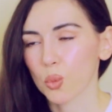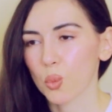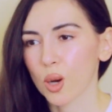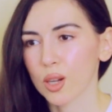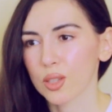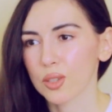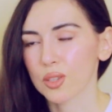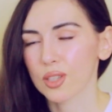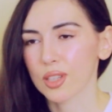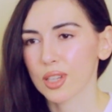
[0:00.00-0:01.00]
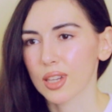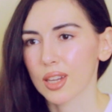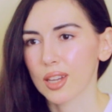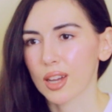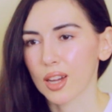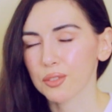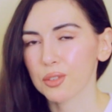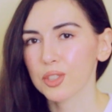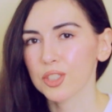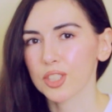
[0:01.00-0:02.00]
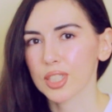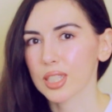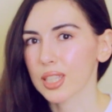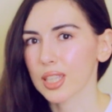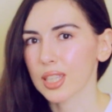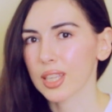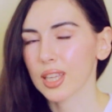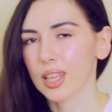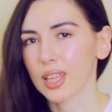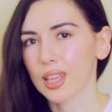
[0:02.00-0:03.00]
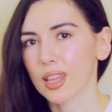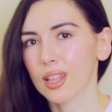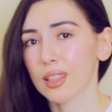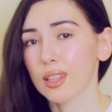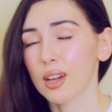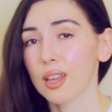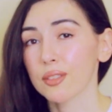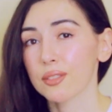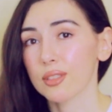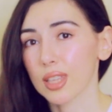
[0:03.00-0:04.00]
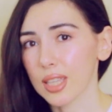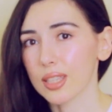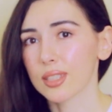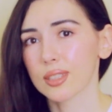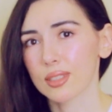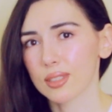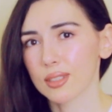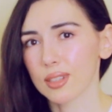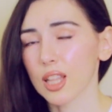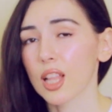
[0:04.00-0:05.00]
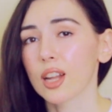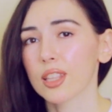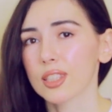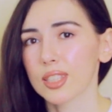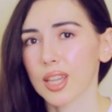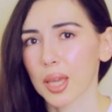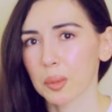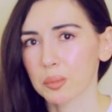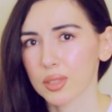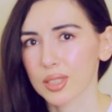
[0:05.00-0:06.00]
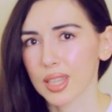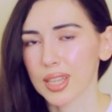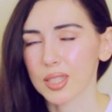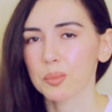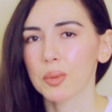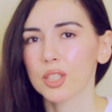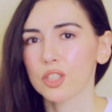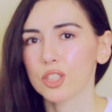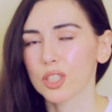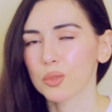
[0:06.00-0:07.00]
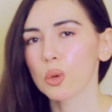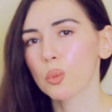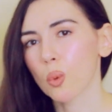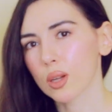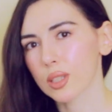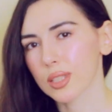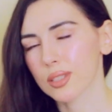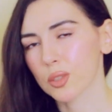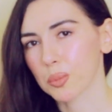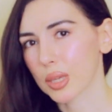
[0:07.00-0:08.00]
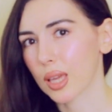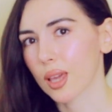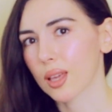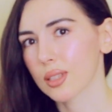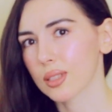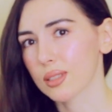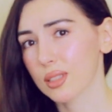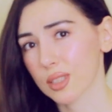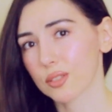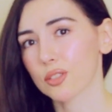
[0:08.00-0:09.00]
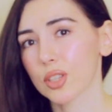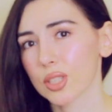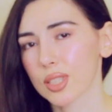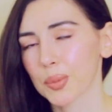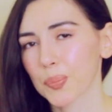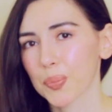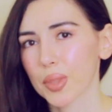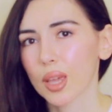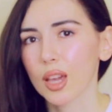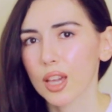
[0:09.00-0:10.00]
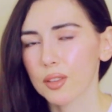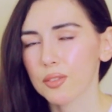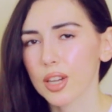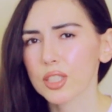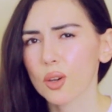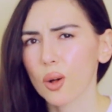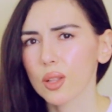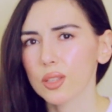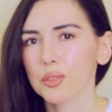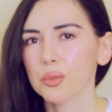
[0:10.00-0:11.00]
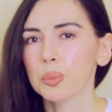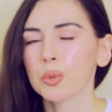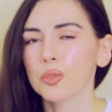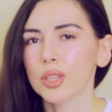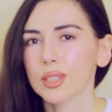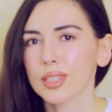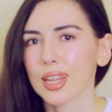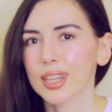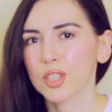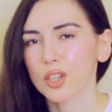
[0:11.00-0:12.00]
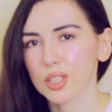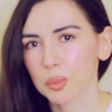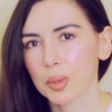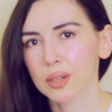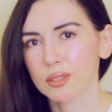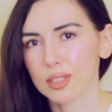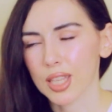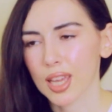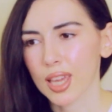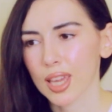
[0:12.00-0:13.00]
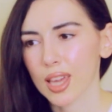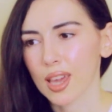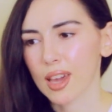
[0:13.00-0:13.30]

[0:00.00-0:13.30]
what, unfortunately, life is a lot of the times, as much as we want it to be different. In fact, all the three movies that I talked about today